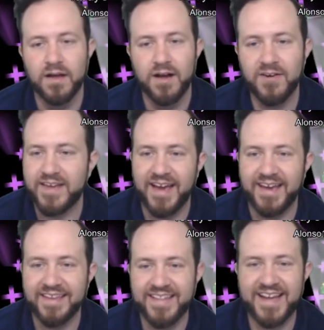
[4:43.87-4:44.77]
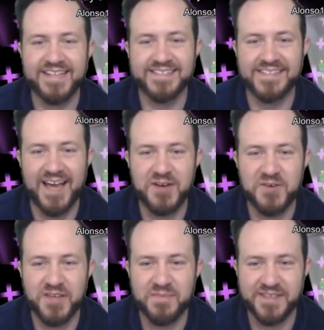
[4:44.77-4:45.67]
Okay, that is how you
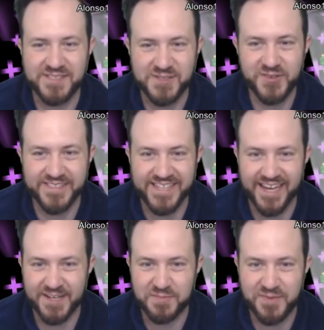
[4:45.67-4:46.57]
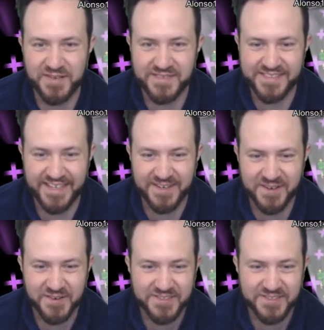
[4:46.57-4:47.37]
commit suicide in PvZ Heroes.